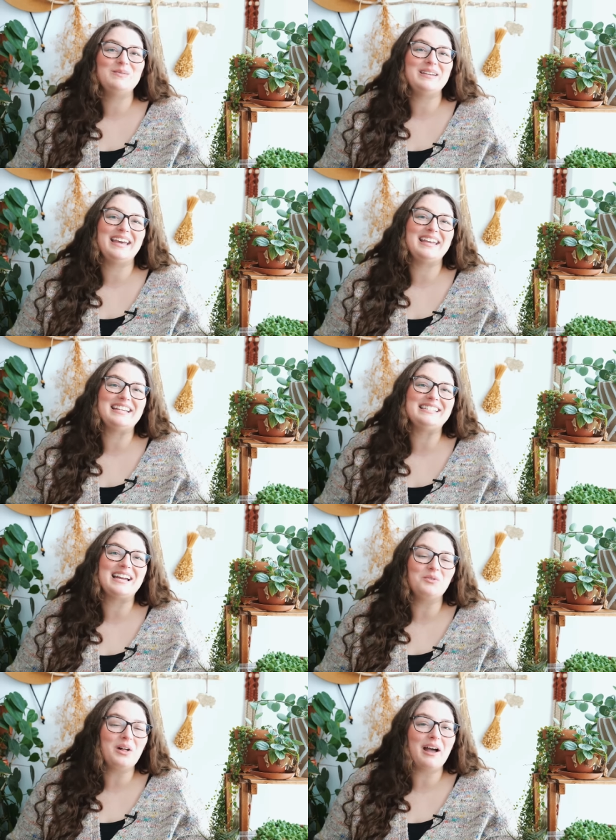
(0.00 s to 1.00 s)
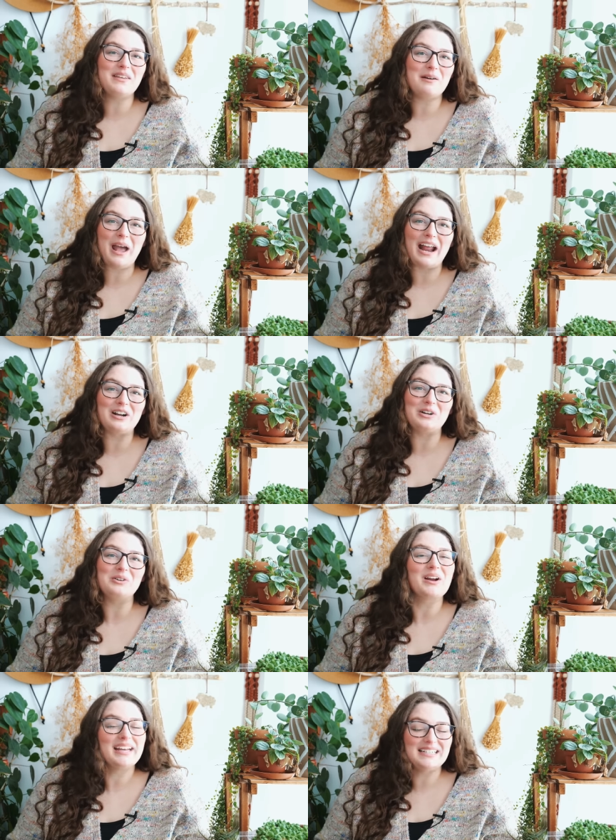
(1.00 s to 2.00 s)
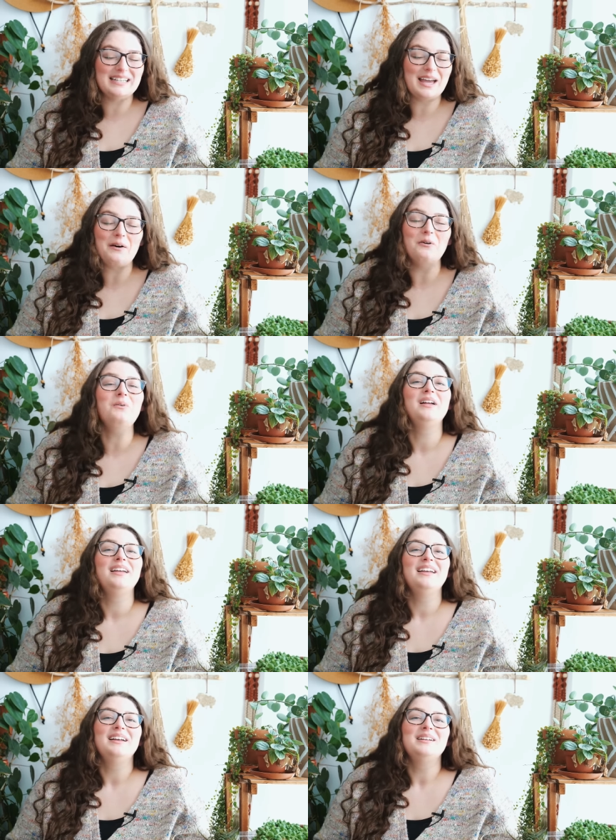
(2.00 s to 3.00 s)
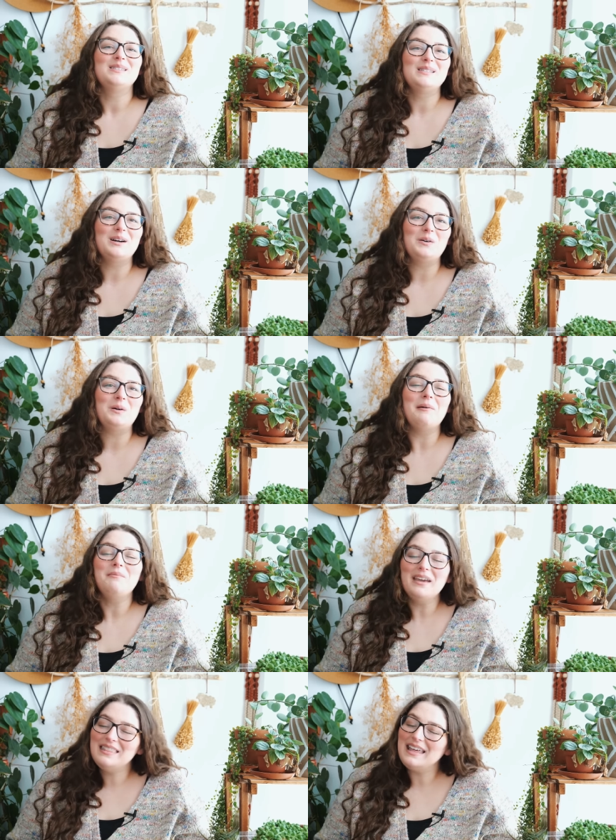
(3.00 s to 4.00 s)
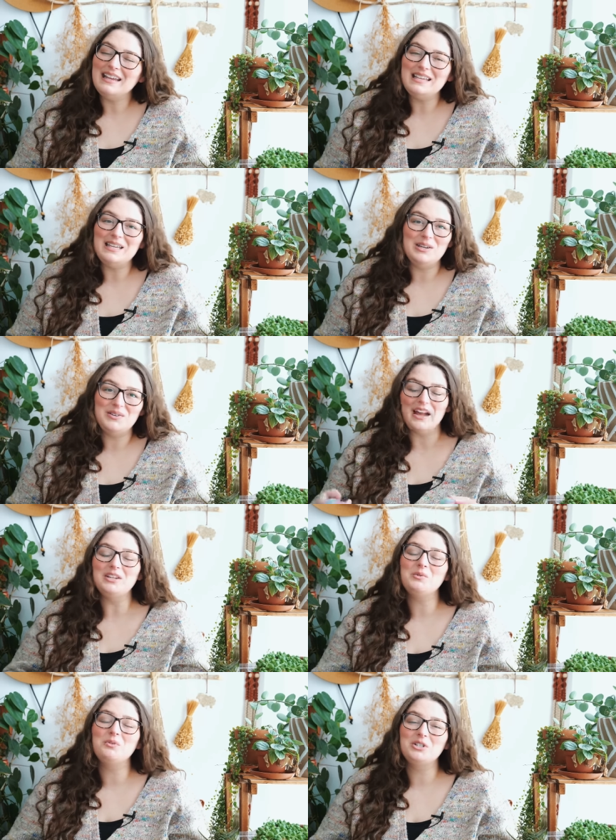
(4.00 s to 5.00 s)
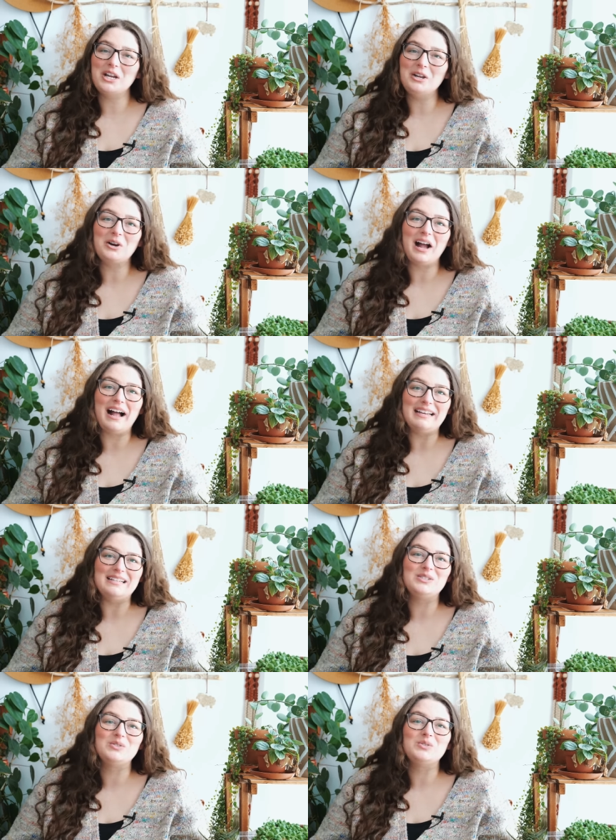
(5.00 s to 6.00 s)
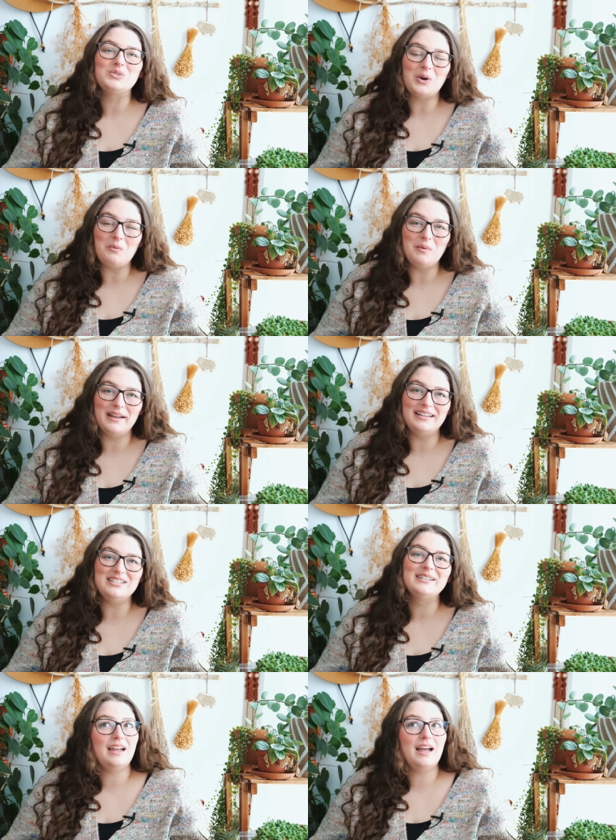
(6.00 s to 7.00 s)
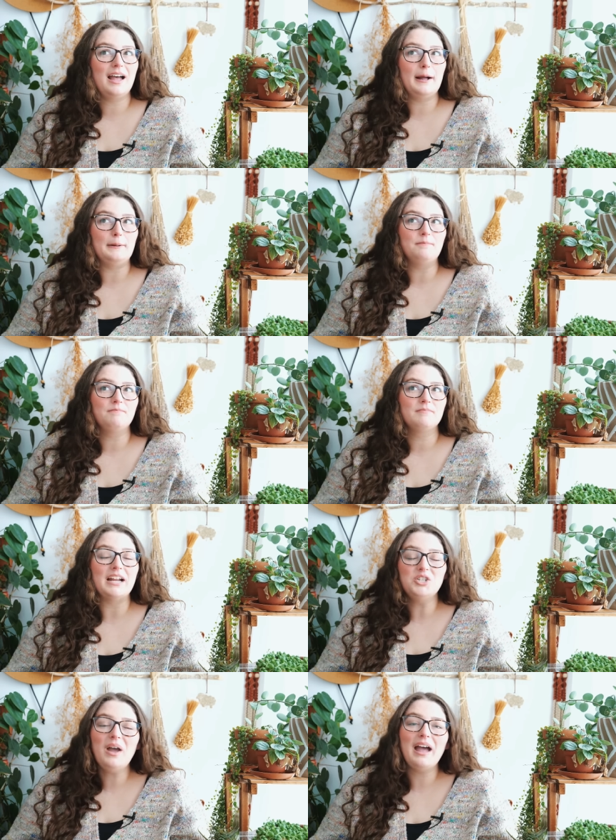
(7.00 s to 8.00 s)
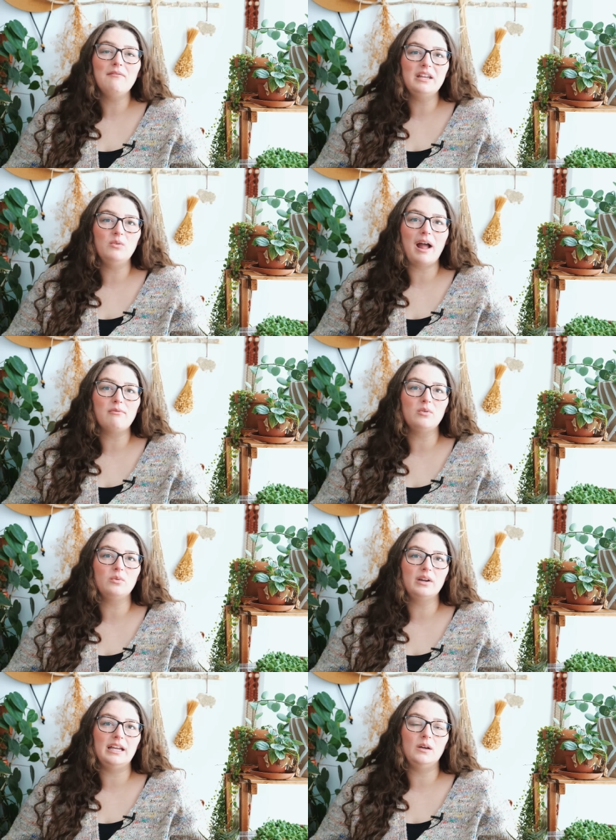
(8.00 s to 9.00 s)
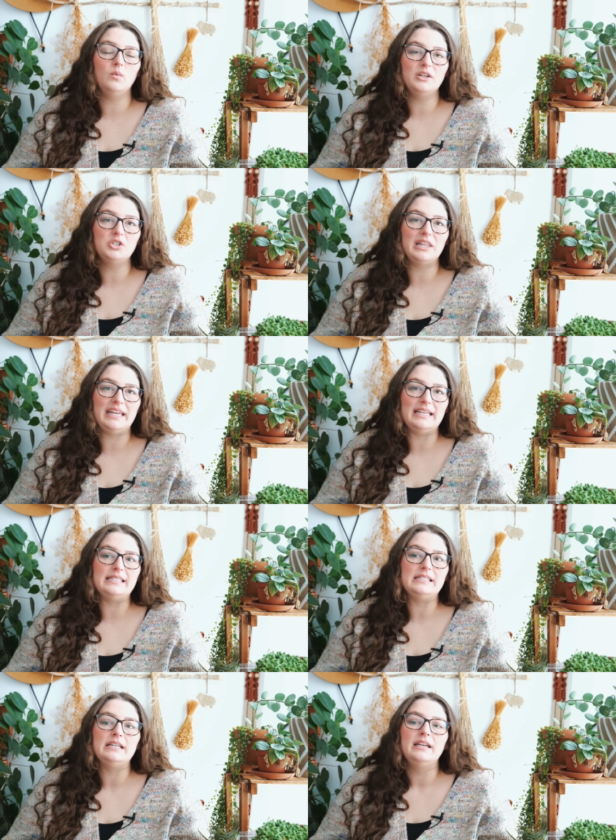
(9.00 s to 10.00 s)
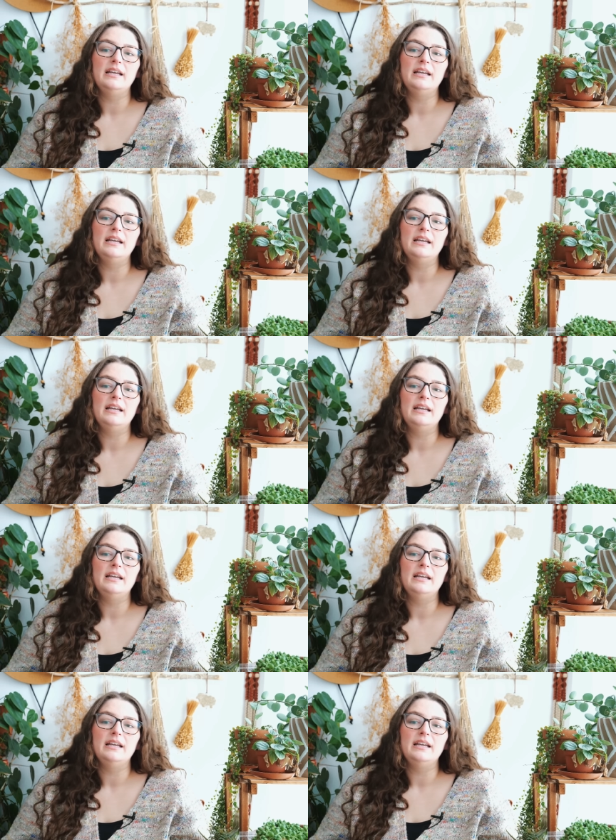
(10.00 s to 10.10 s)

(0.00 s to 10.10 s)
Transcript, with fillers: because I will have that pattern ready to go. So a big thank you. I do appreciate your kindness so much. I do have the Ravelry wish list